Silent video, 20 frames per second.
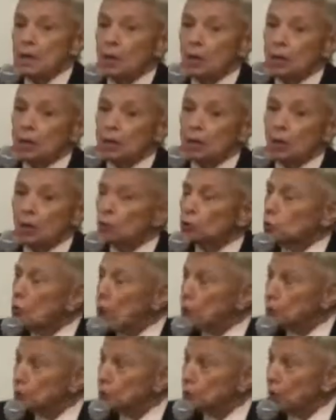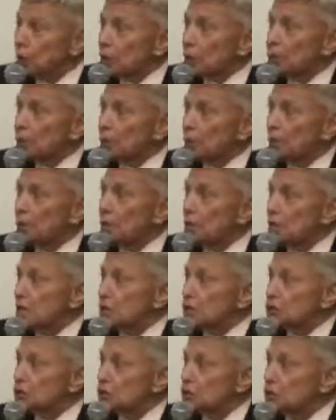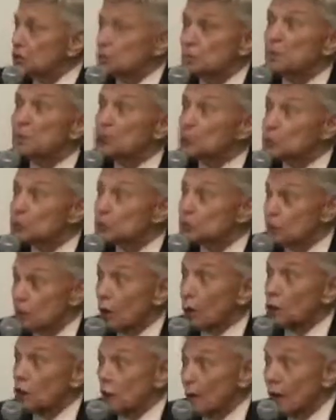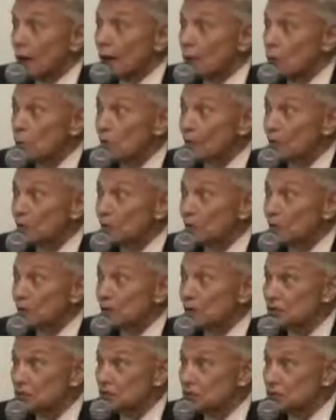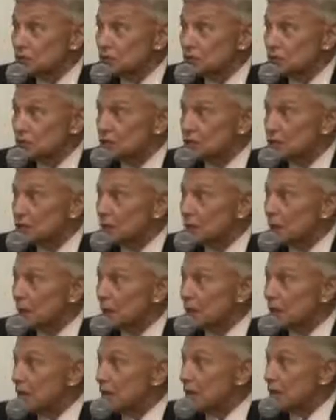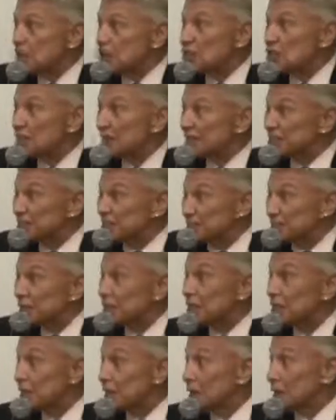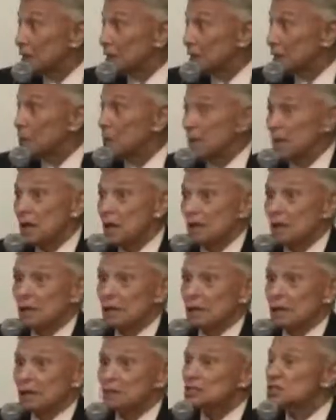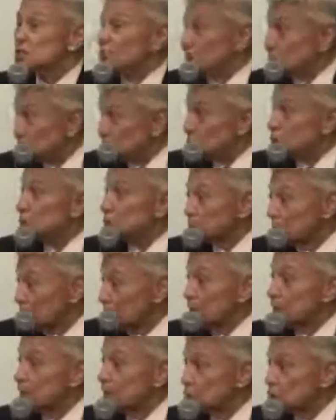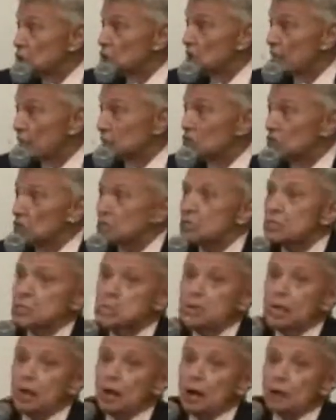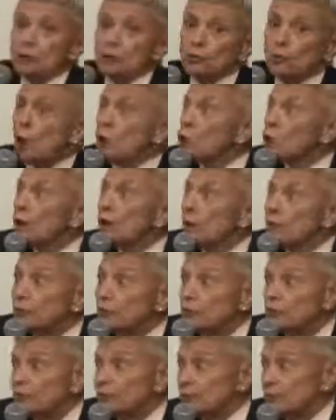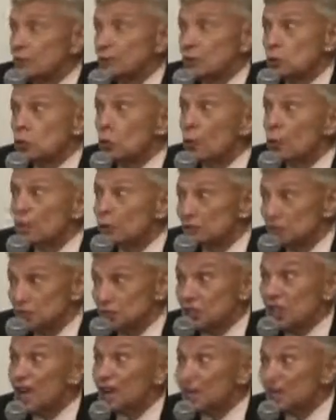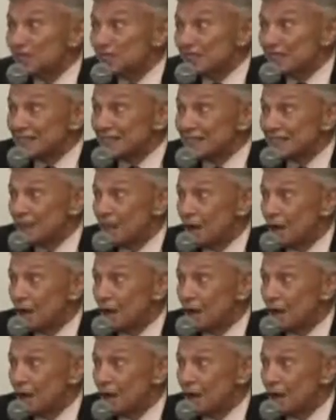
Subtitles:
And a large part of it is specious growth anyway, because it's money injected, stimulus money injected. Local governments have enormous debts.